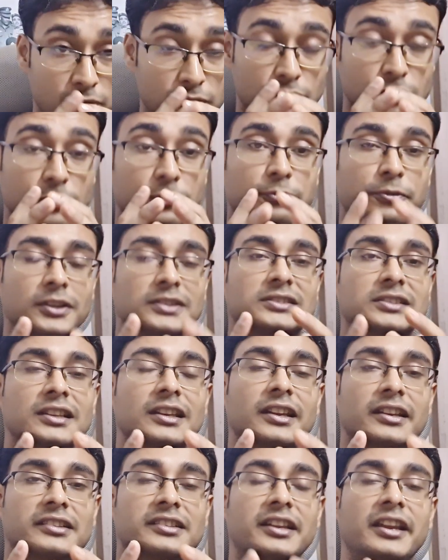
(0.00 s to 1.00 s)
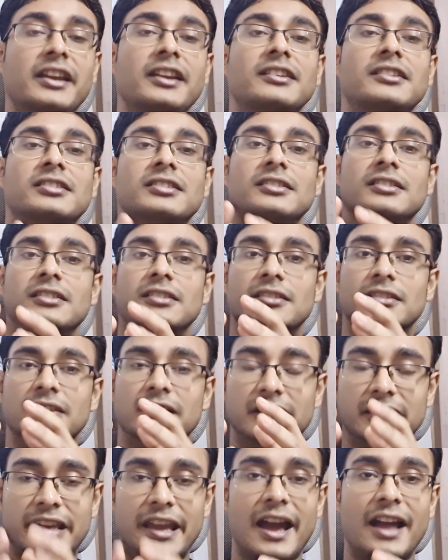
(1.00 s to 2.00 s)
to facilitate the
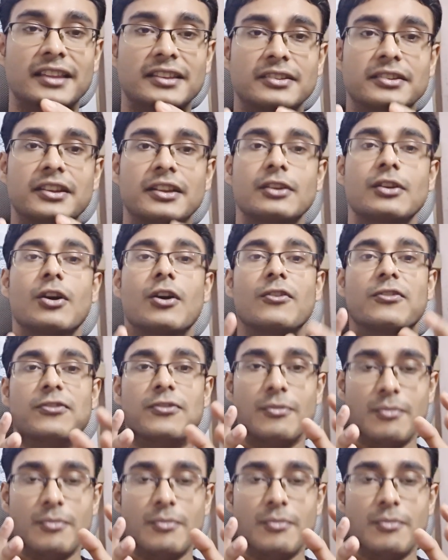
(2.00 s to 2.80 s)
gathering of